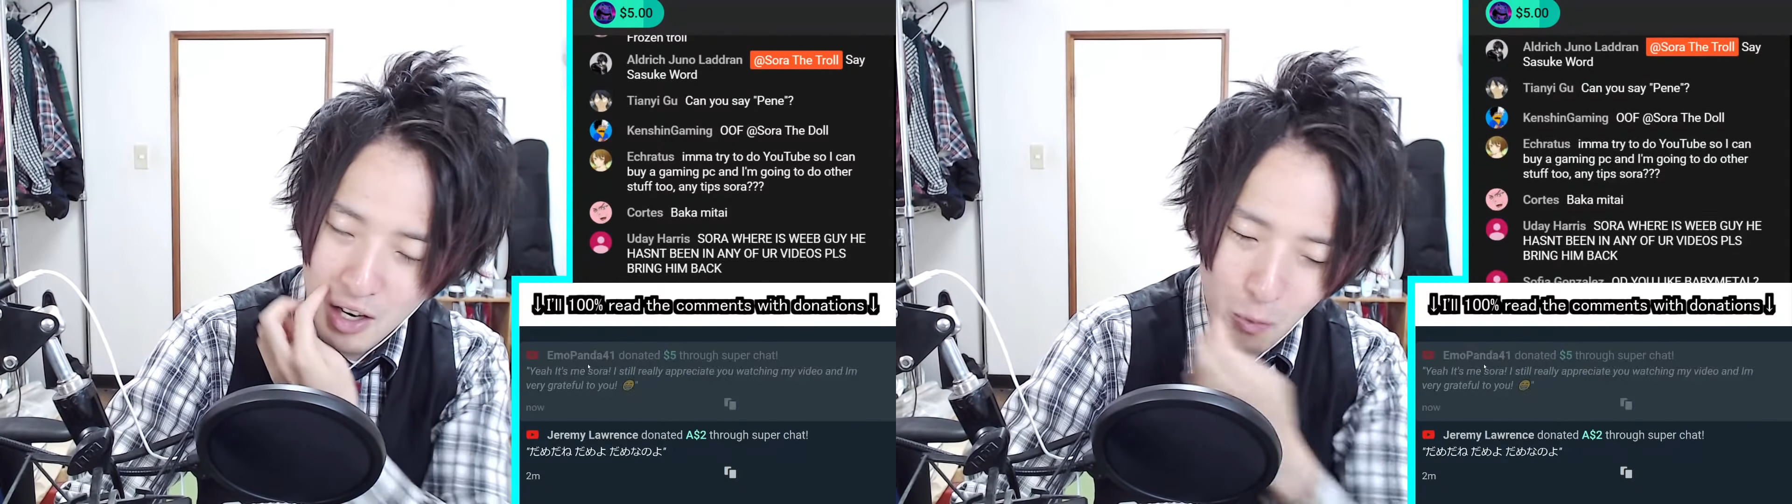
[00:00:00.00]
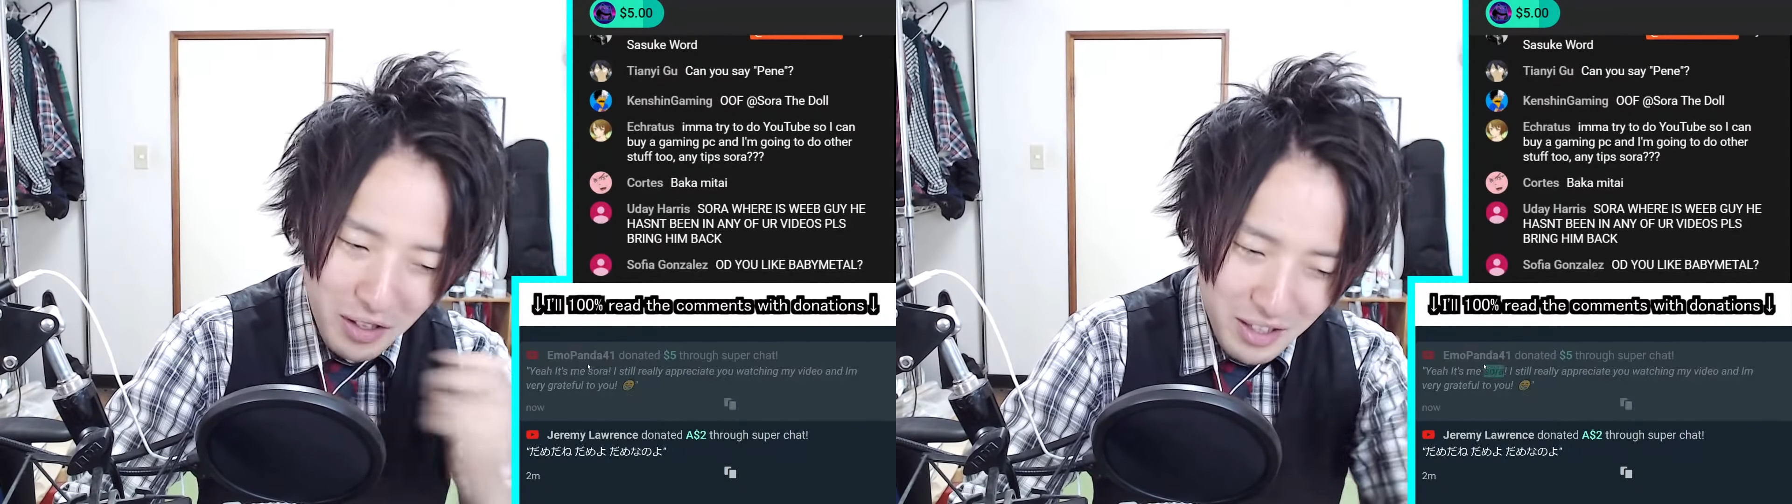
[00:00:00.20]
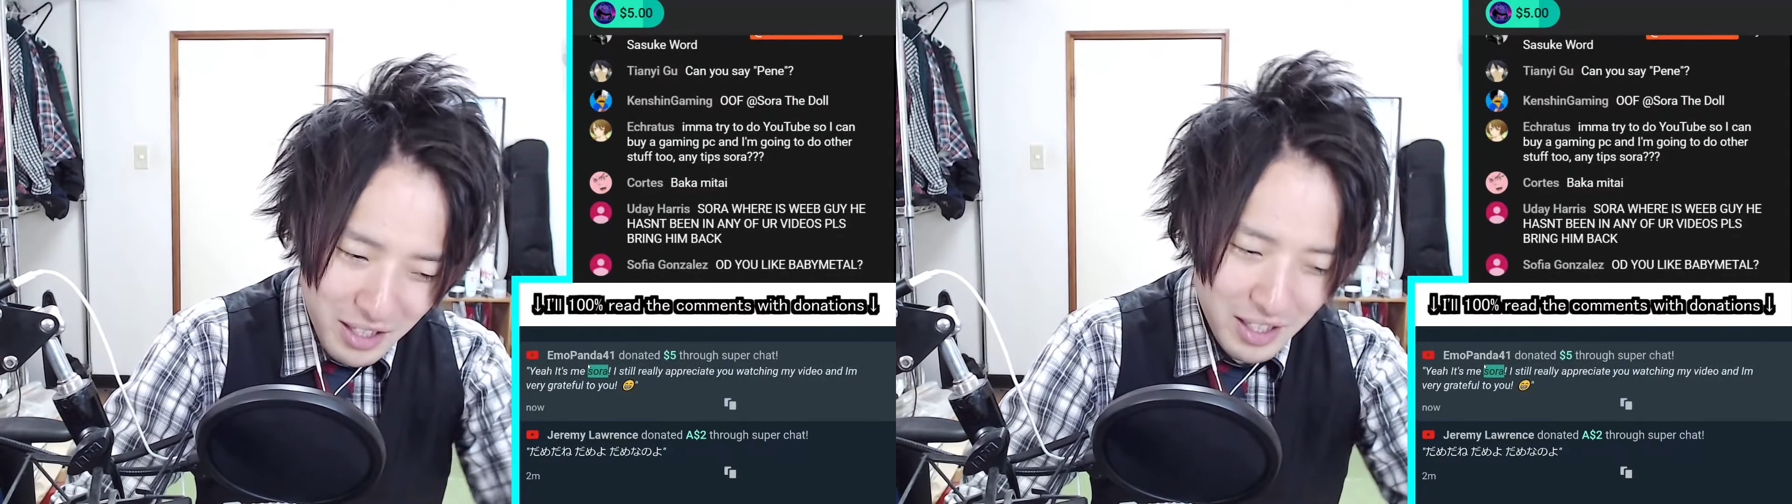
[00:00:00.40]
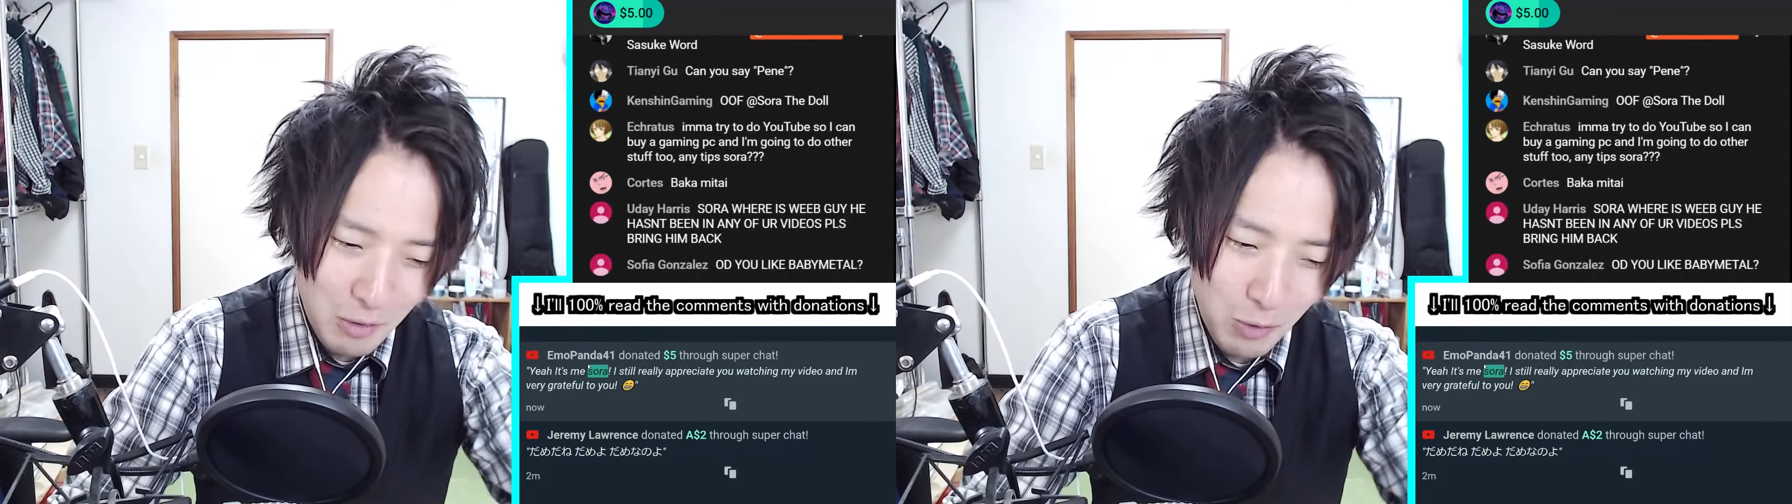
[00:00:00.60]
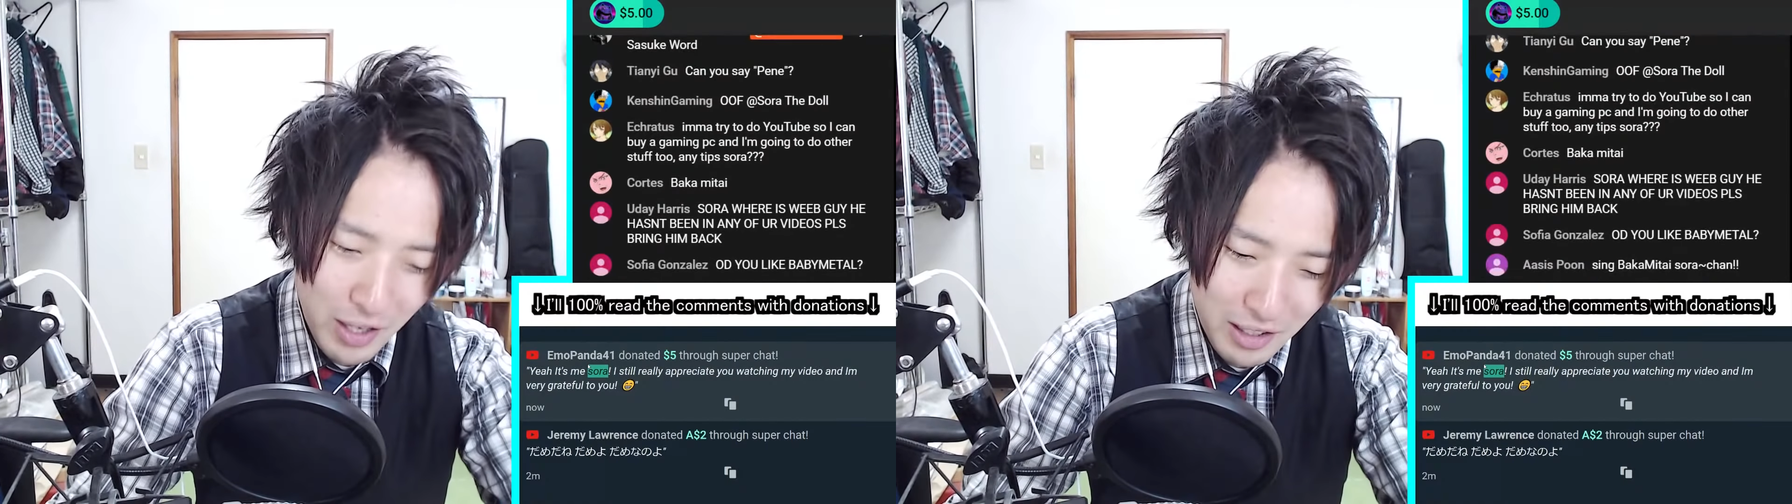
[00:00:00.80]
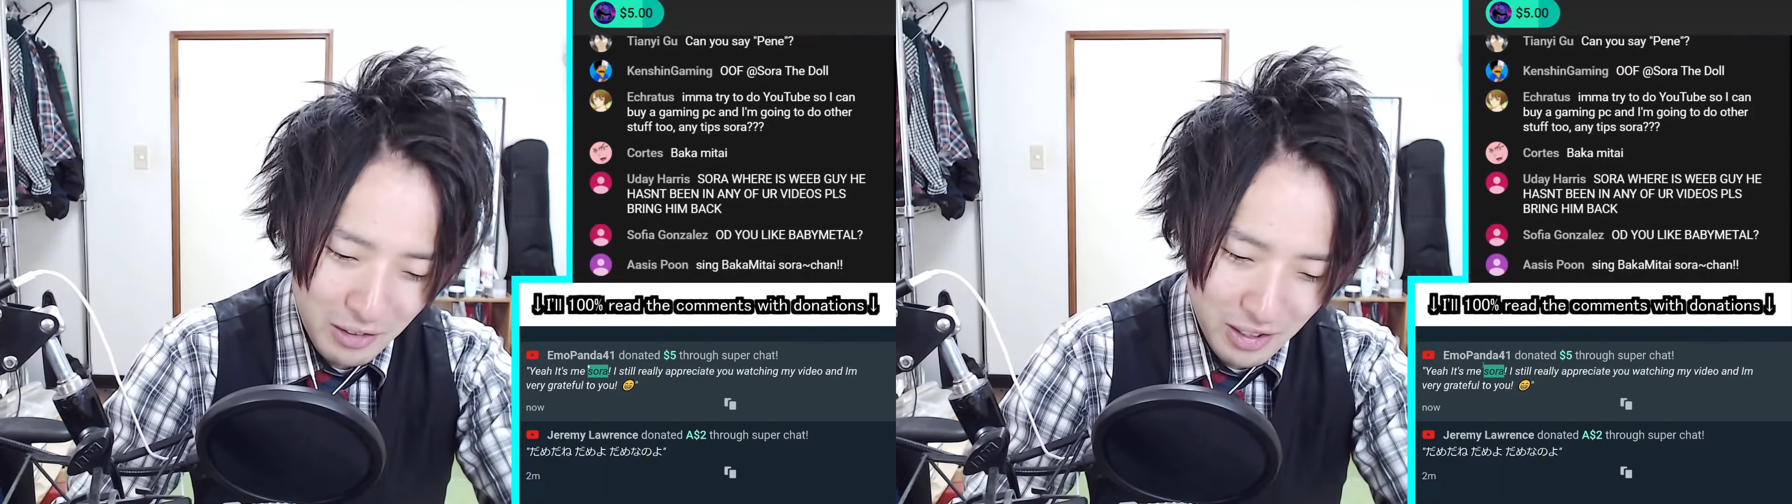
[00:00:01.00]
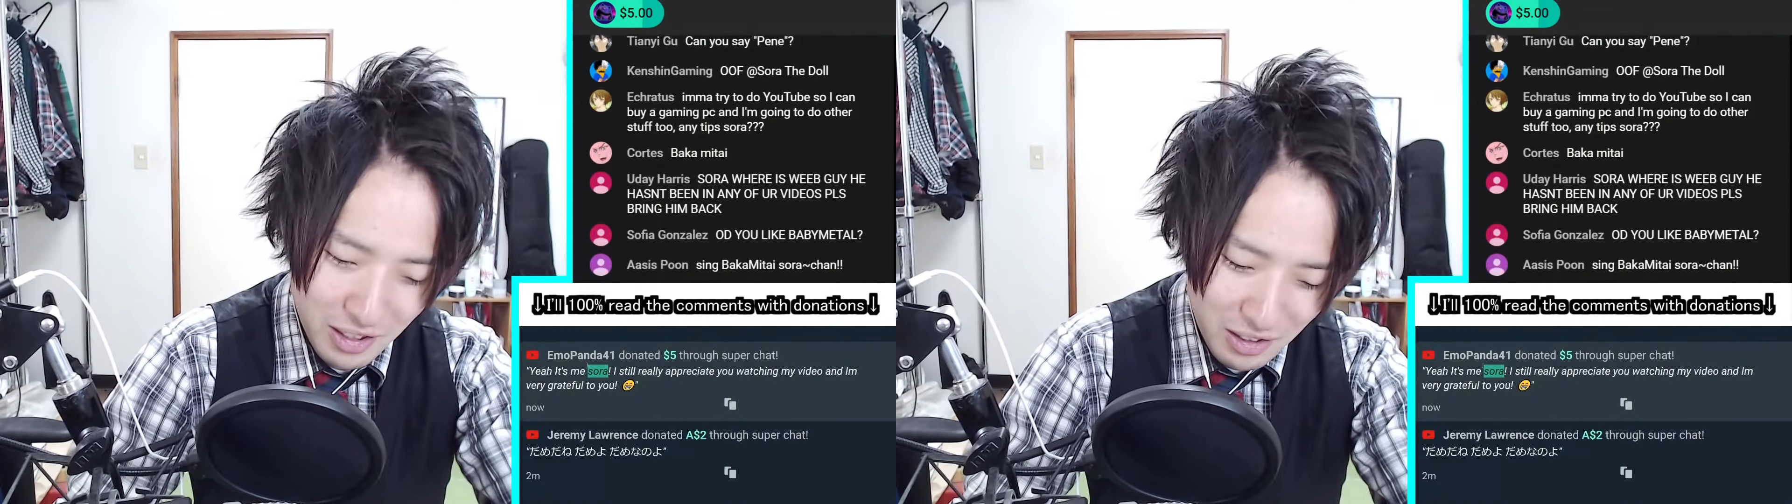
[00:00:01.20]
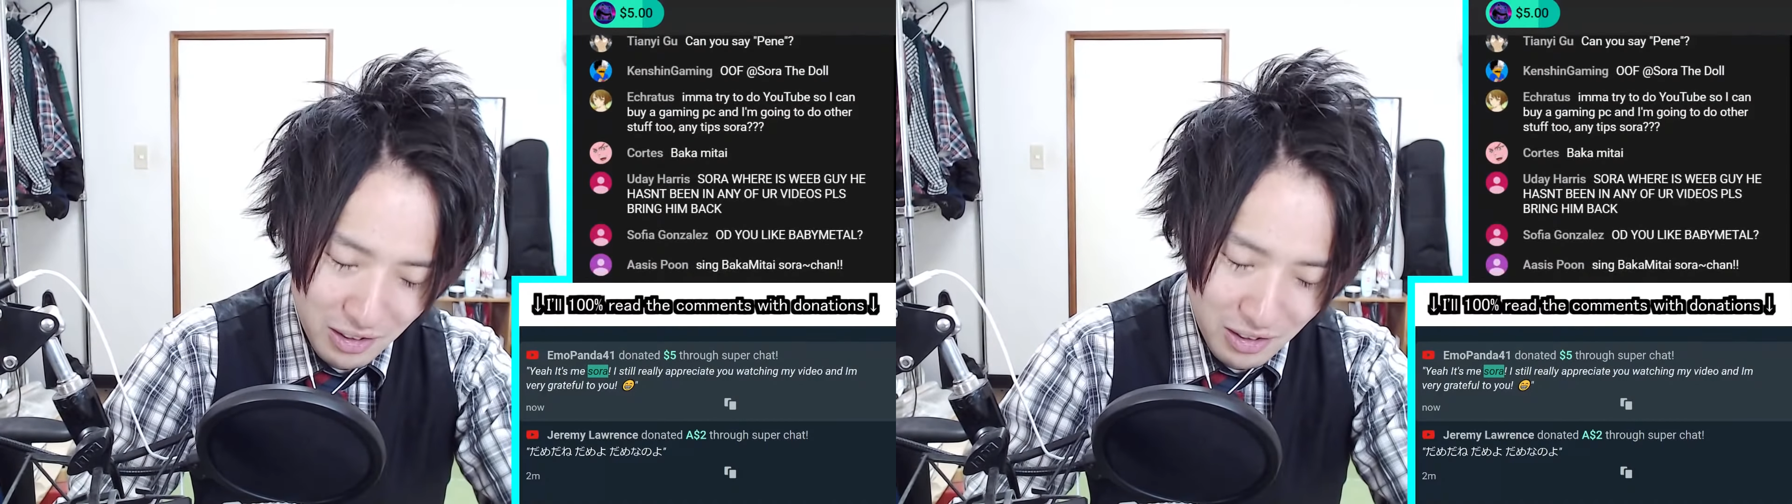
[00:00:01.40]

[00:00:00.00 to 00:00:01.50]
One thing I wanted to say